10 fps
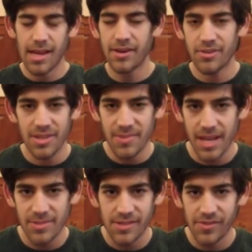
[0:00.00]
I know
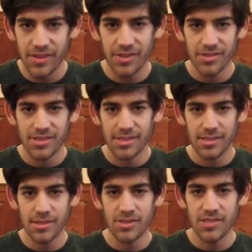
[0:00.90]
sometimes it
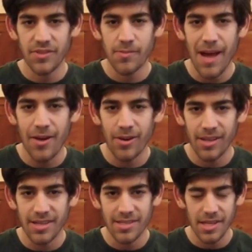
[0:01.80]
feels, you just feel
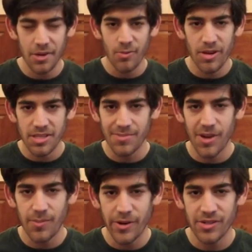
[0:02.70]
powerless, that you're one
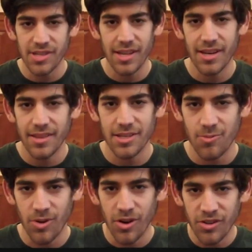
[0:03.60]
small person in
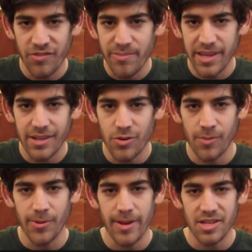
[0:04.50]
this world of big
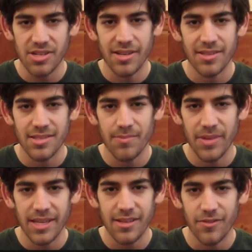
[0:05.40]
corporations
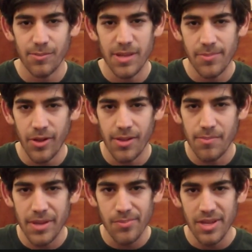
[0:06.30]
and big evil people
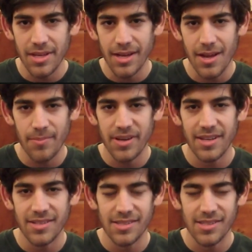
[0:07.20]
and big media
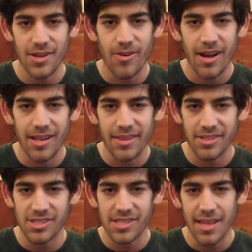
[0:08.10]
companies and so on.
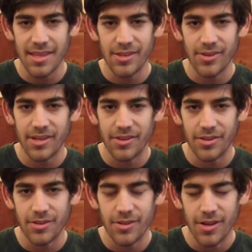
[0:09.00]
There's just nothing you can
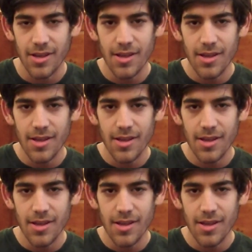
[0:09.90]
do.